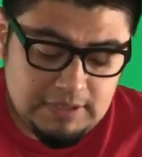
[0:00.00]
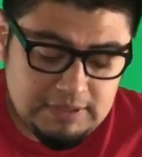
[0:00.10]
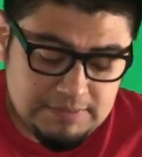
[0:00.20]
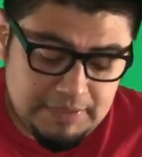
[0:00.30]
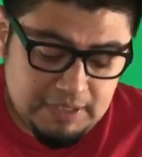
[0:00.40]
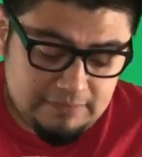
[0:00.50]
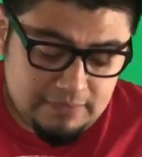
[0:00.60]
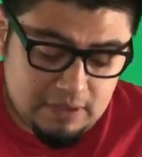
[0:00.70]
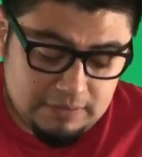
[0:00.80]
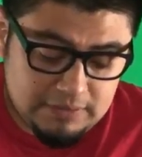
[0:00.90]
Speaking of
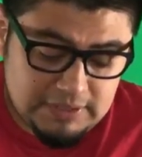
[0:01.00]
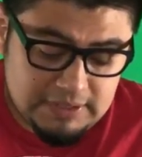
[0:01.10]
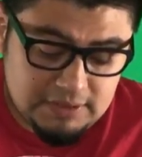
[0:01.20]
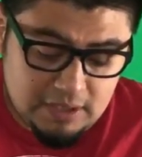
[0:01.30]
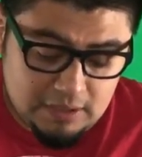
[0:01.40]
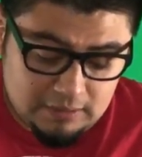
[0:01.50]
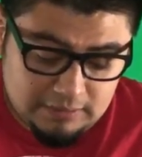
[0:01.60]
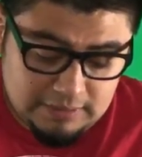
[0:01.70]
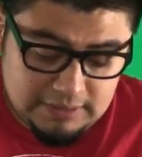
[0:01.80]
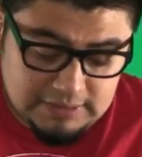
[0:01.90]
collars, his collar
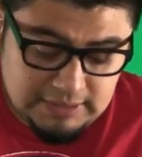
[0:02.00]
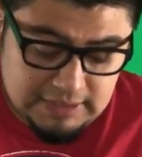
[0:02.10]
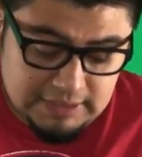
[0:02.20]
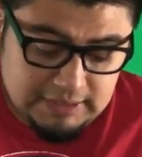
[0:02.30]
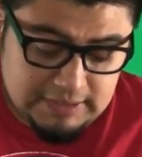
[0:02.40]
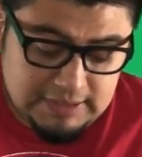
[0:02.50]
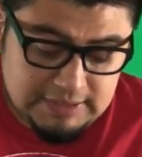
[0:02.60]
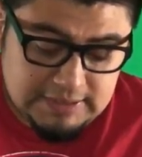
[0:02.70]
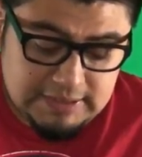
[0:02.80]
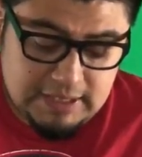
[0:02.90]
is getting
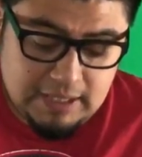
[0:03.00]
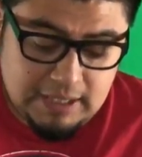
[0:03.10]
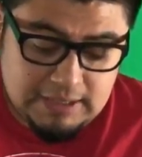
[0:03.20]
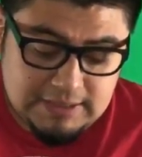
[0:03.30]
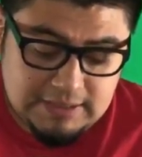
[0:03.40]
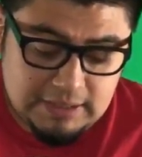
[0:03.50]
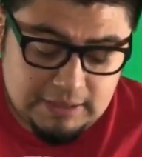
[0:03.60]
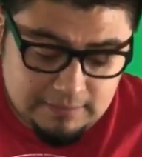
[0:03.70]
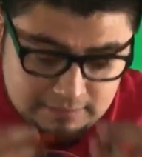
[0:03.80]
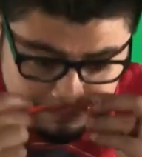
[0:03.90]
disgusting.
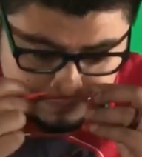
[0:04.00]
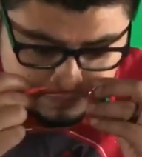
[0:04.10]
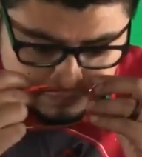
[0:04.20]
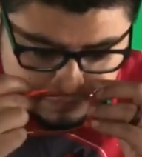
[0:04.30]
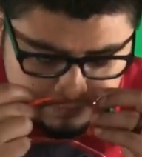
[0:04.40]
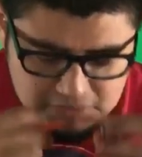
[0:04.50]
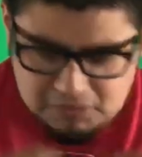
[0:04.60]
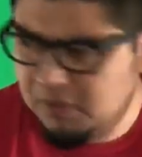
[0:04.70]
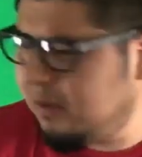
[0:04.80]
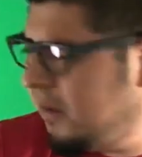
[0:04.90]

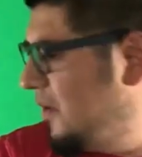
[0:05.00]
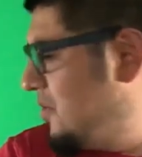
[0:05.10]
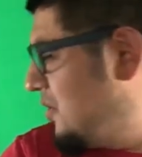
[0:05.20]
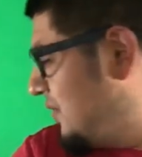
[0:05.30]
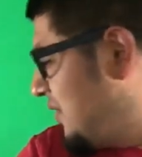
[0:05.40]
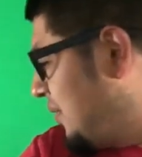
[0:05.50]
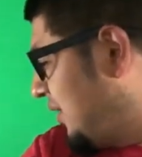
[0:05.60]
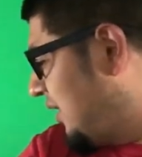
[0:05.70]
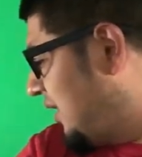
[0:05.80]
Oh, I shouldn't have smelled